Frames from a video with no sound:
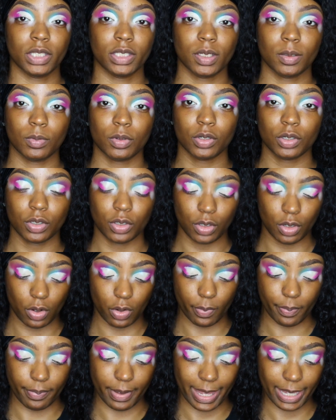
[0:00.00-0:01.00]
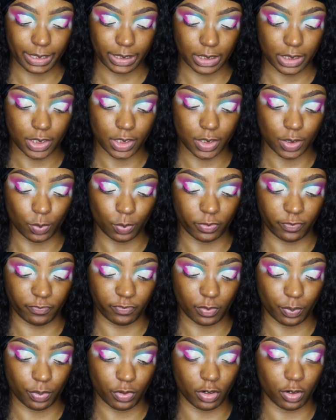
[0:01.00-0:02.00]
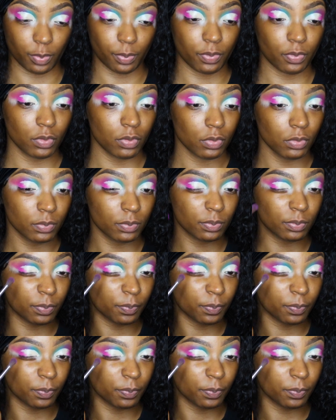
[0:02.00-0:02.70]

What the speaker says: then I'm going to go back in with the purple,